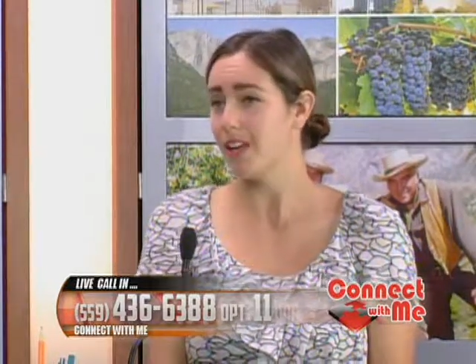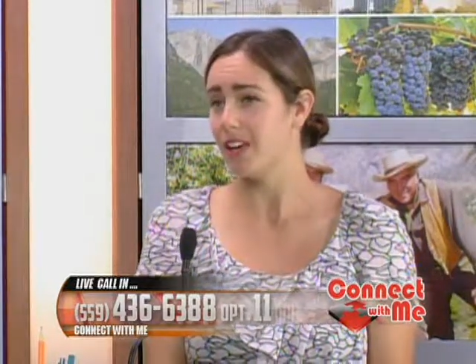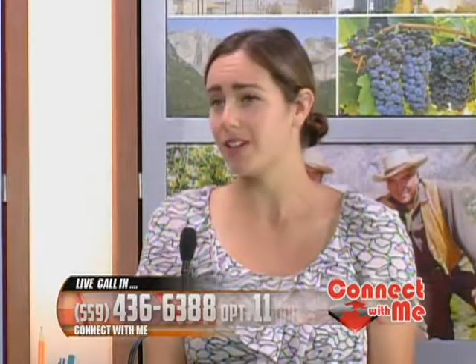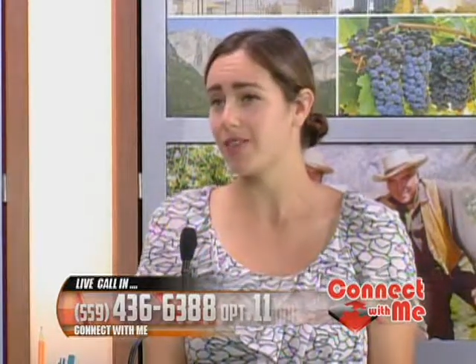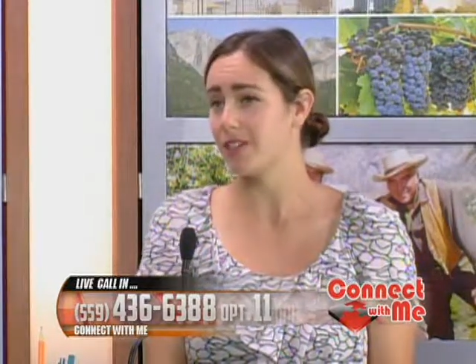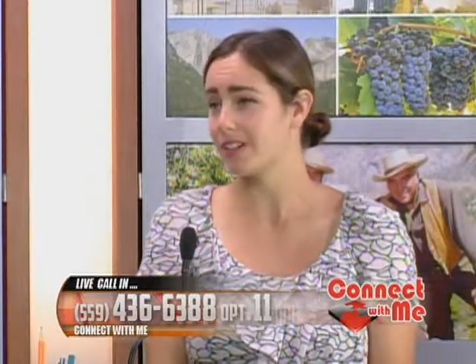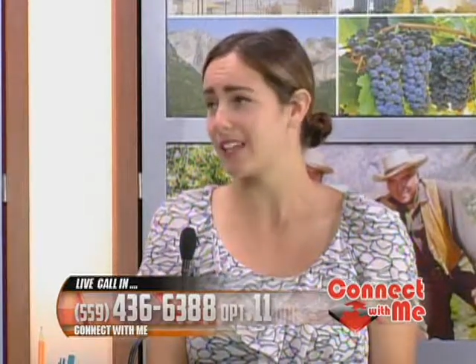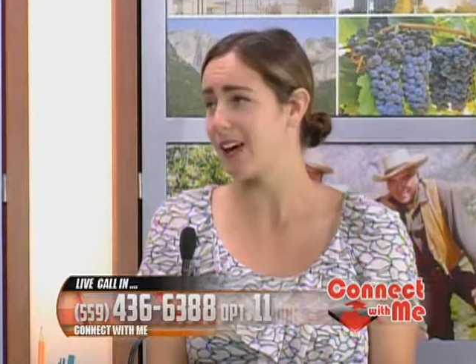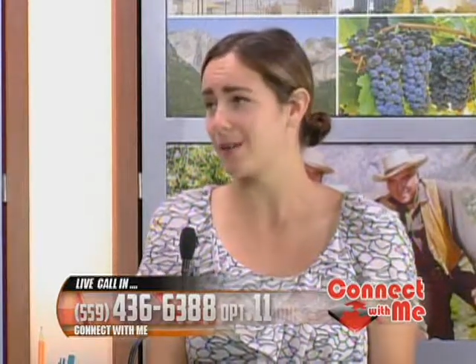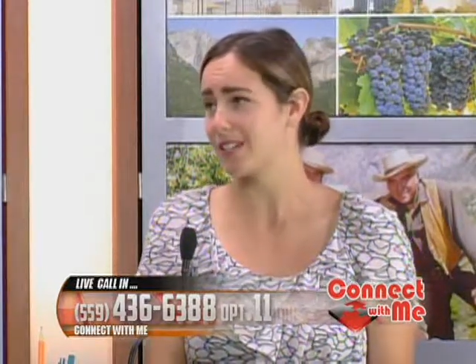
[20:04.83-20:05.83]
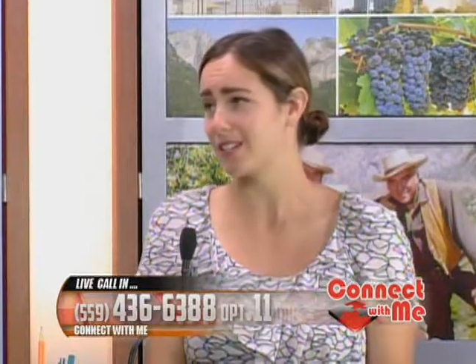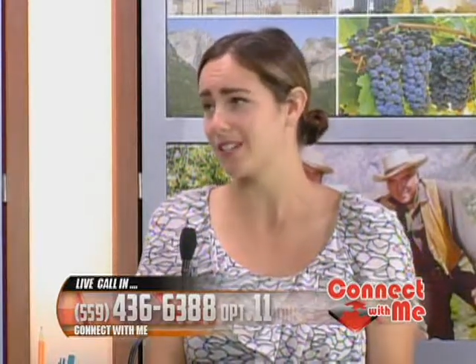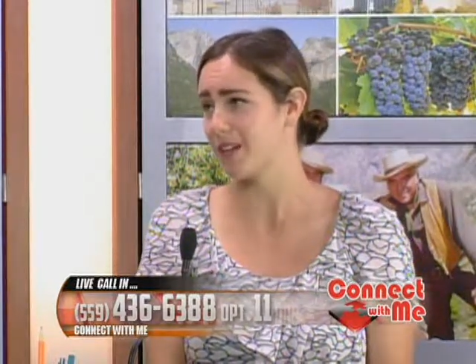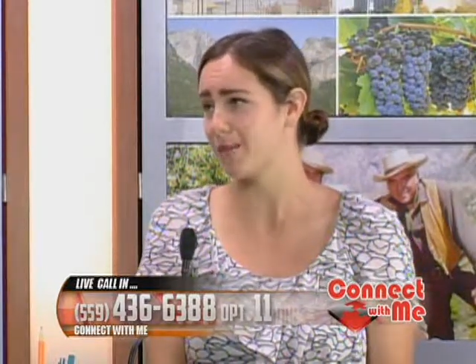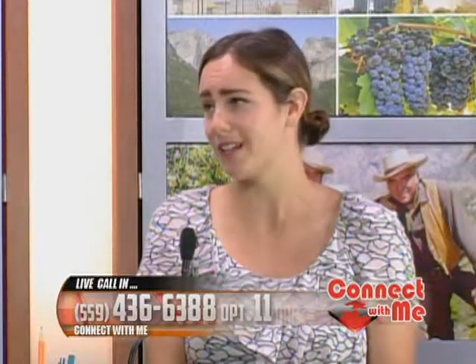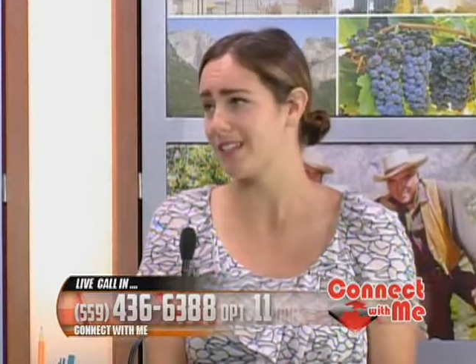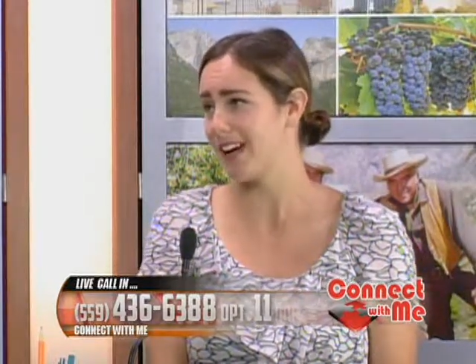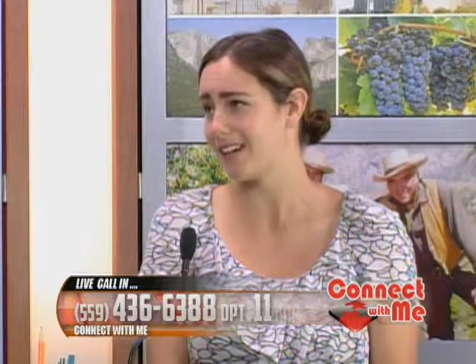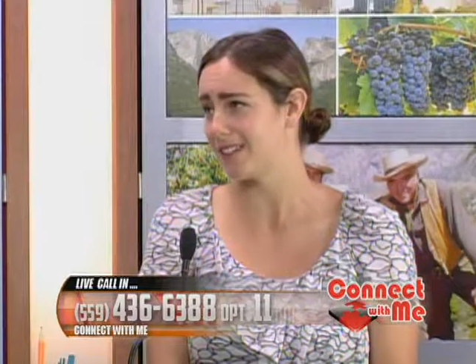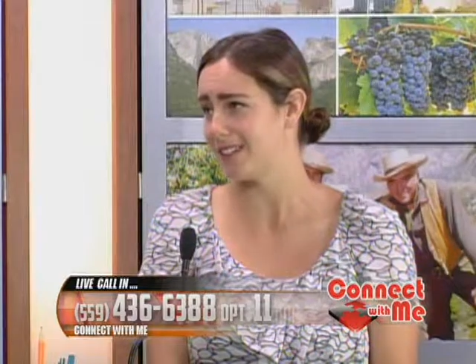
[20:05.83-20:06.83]
And right. The first cat was actually hit by a
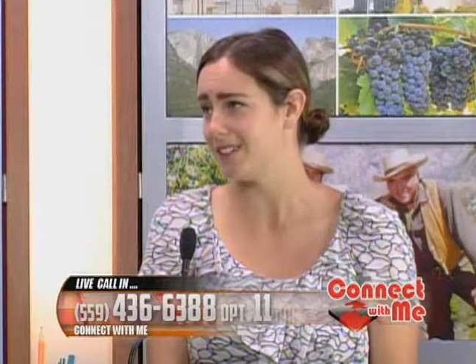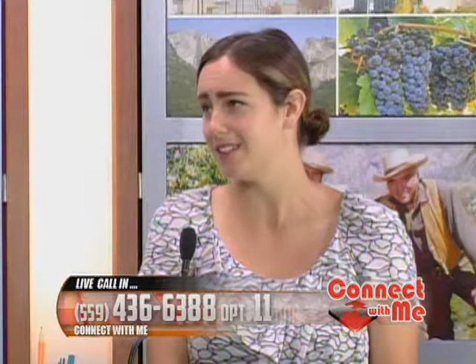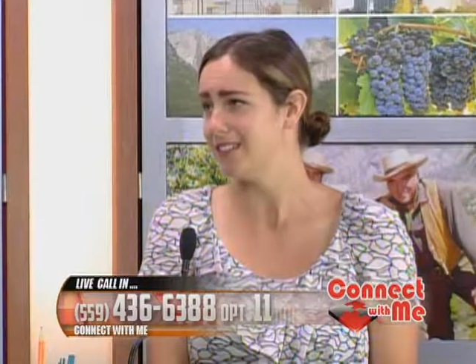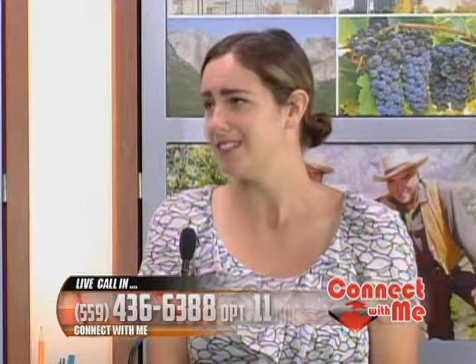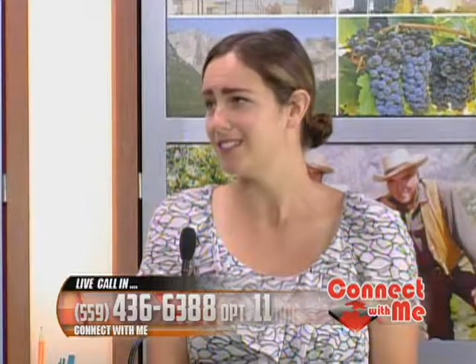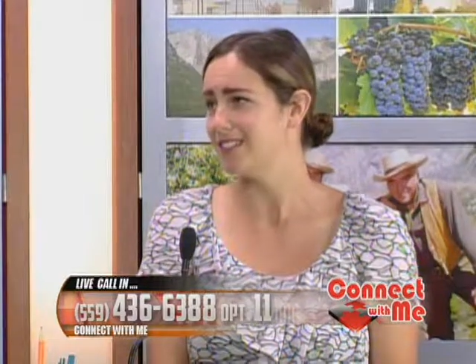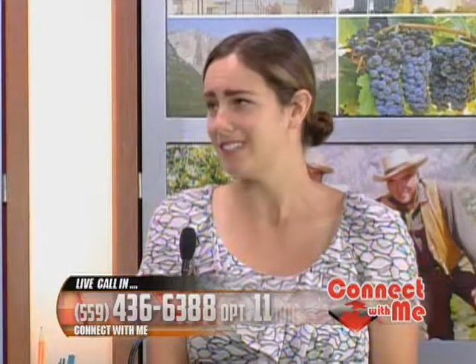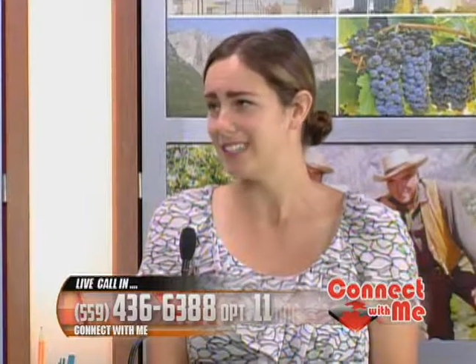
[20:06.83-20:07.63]
taxi. Ah.